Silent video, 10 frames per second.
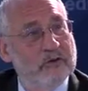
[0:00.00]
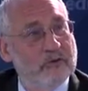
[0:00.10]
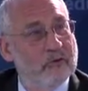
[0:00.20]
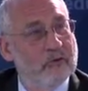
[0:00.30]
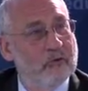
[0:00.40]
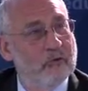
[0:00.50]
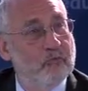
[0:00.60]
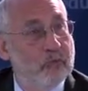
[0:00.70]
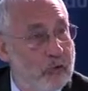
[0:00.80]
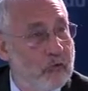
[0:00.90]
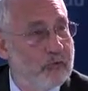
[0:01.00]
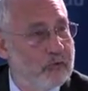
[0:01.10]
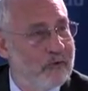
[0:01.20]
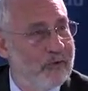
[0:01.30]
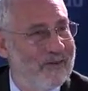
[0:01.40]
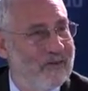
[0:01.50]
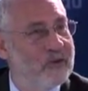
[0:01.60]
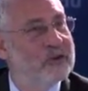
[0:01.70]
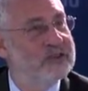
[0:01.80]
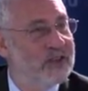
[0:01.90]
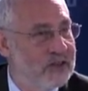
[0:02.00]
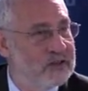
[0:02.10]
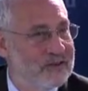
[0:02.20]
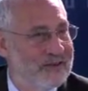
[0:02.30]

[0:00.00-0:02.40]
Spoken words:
to prove the sense,